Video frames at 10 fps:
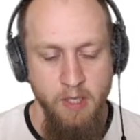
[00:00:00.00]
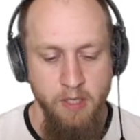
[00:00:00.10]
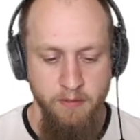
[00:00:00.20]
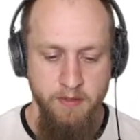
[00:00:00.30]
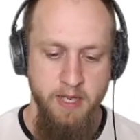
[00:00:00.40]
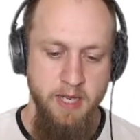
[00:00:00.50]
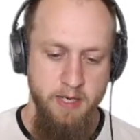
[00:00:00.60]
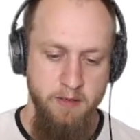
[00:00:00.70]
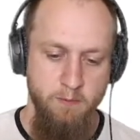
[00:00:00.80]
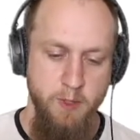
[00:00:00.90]

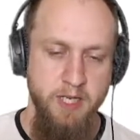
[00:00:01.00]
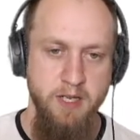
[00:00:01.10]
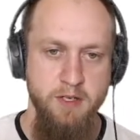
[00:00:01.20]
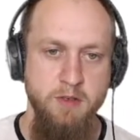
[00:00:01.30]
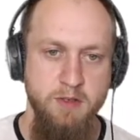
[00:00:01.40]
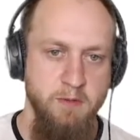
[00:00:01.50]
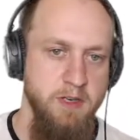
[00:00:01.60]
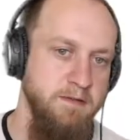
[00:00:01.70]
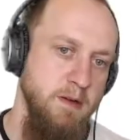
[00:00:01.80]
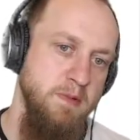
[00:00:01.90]
then we can use
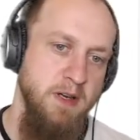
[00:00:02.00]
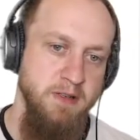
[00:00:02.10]
whatever browser